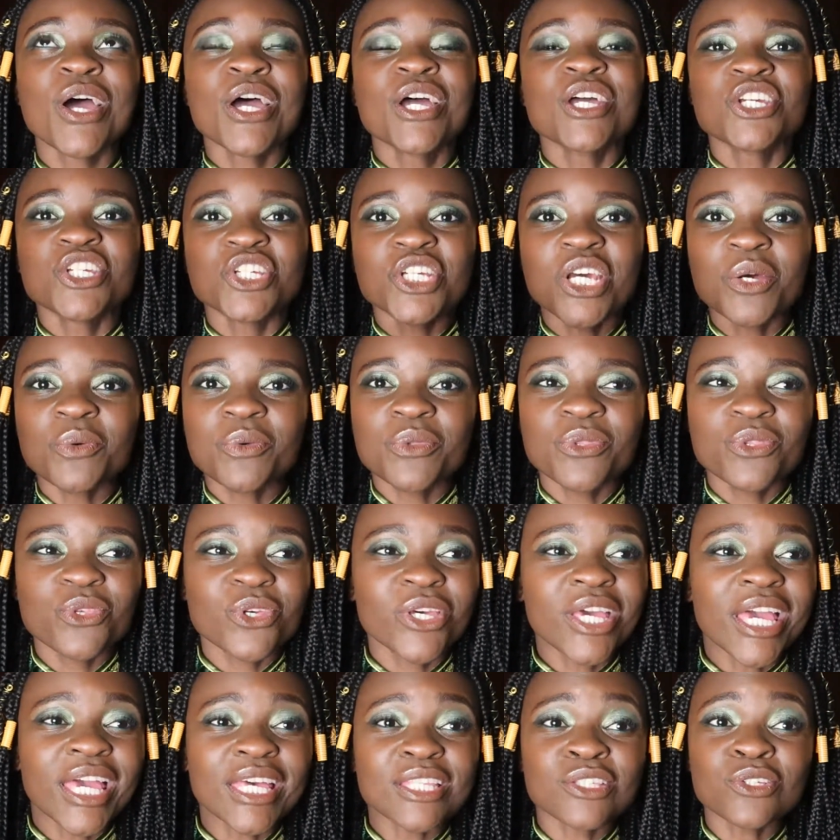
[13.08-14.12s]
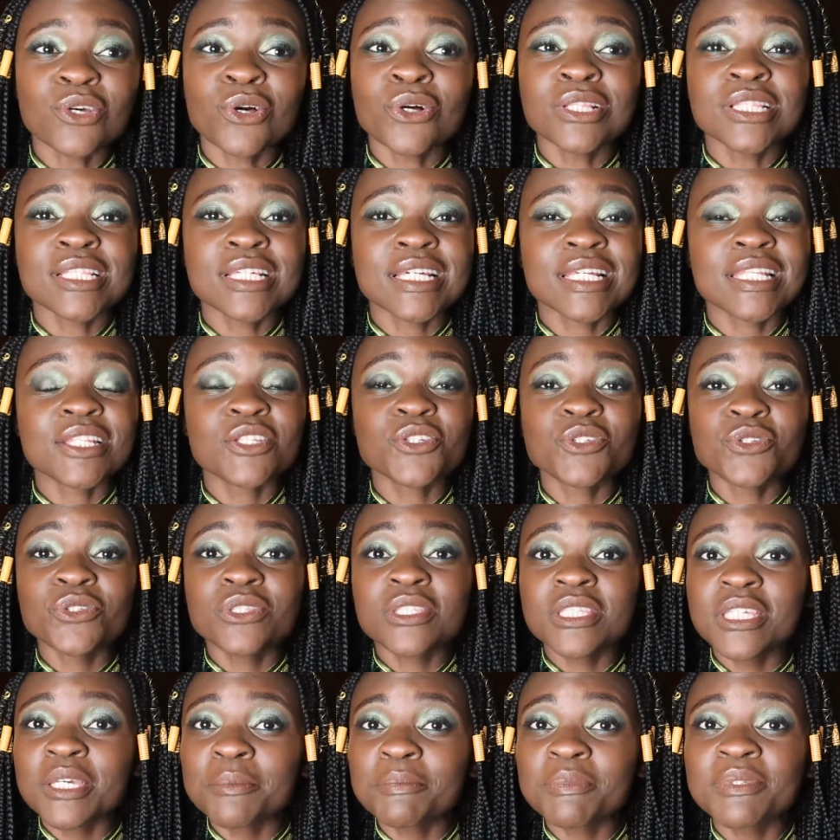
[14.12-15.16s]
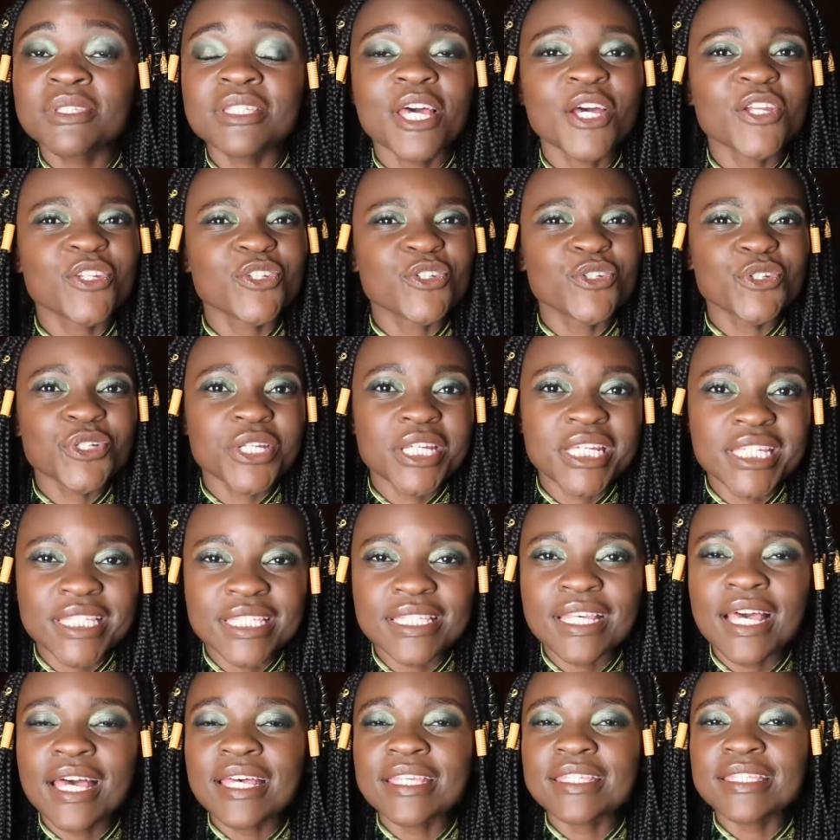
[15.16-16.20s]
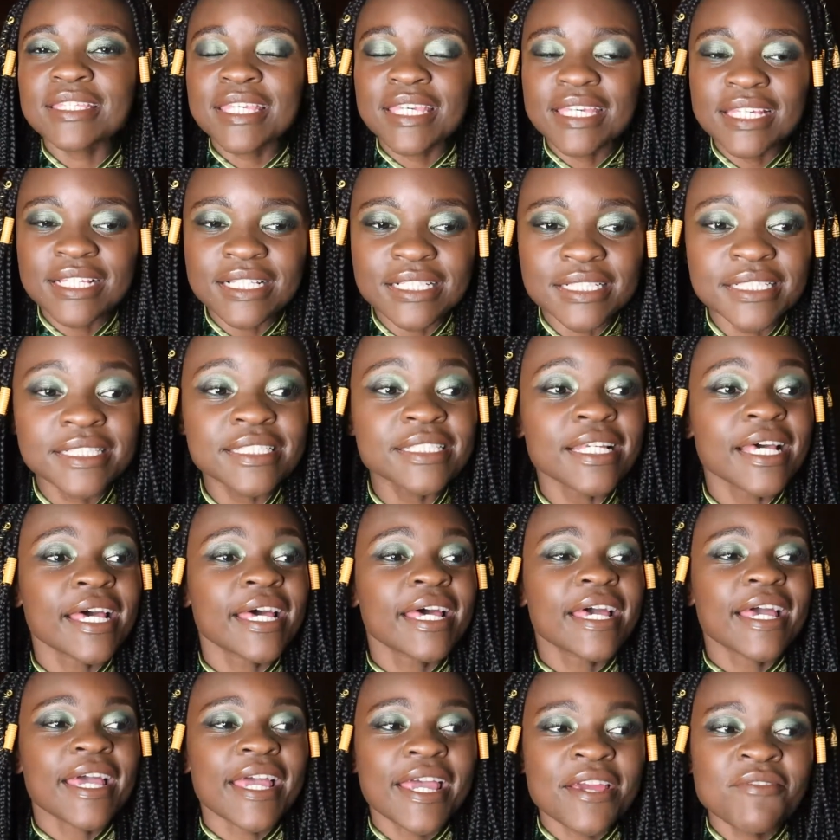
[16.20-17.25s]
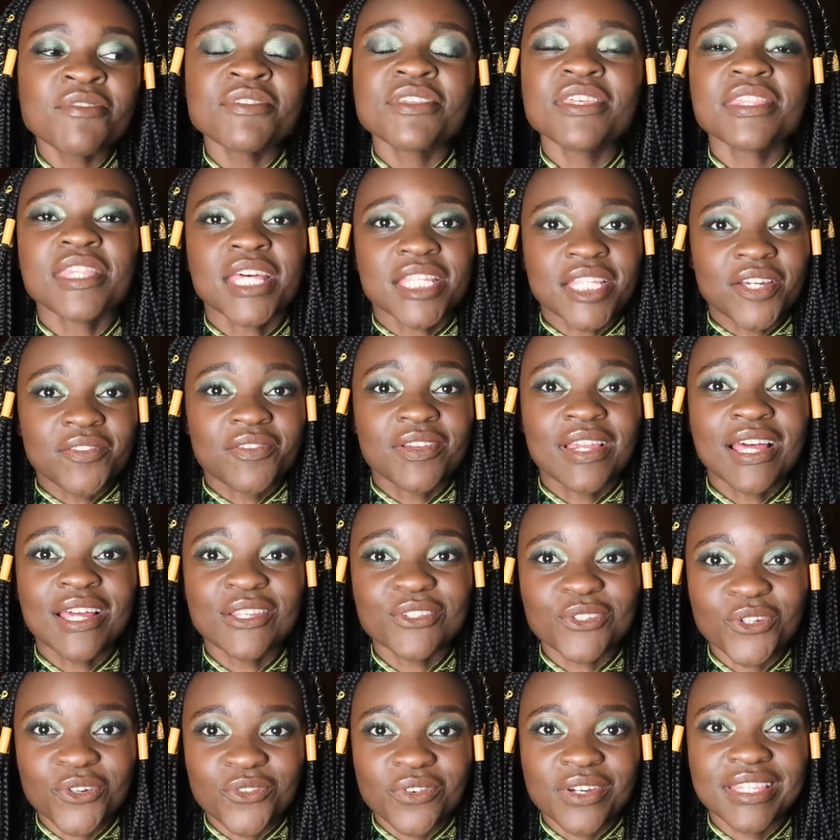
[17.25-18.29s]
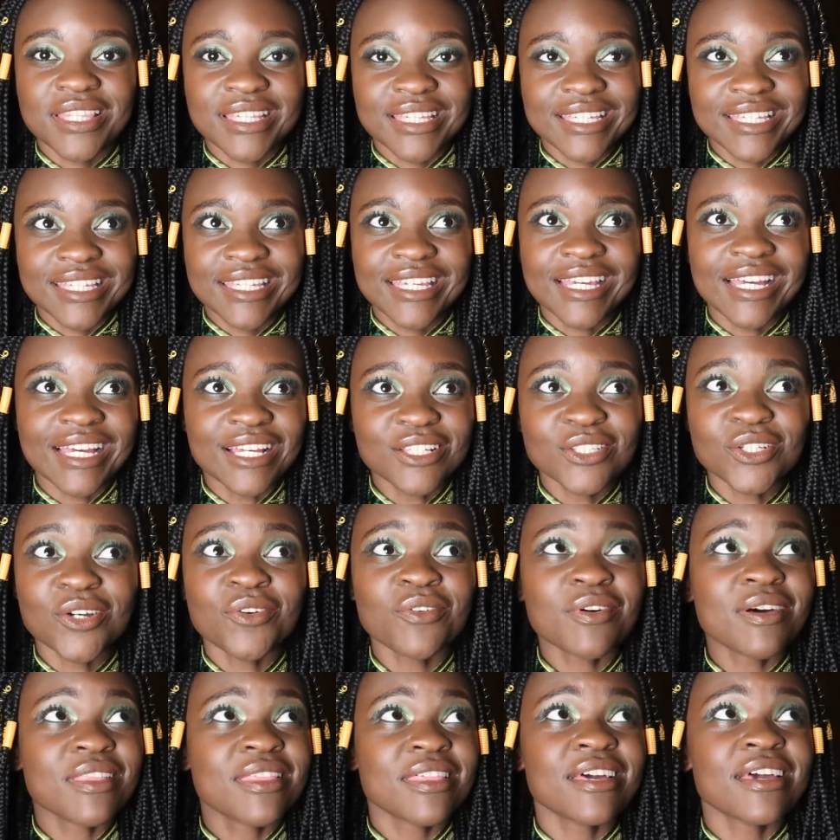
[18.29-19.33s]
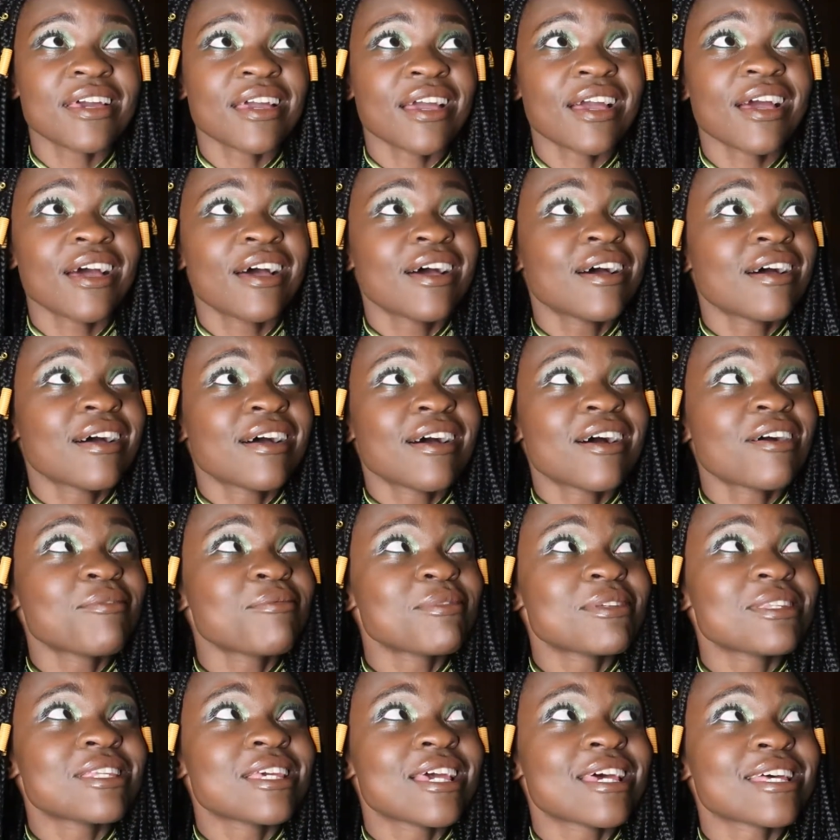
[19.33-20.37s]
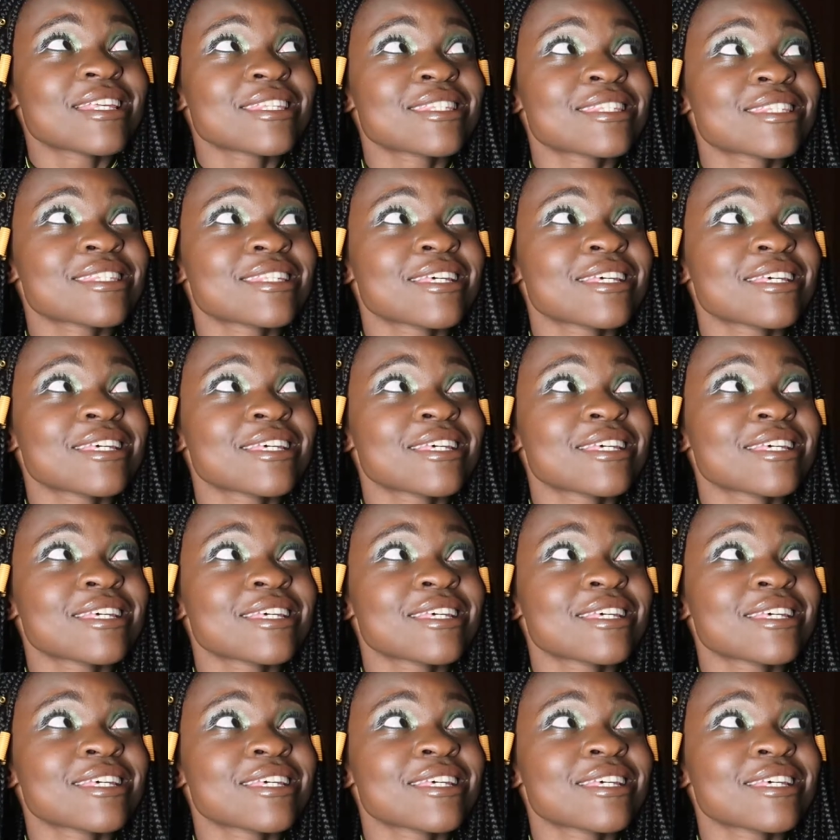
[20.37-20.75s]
share with you guys all the tips, tricks, skills, everything that I've learned over the years, how many years?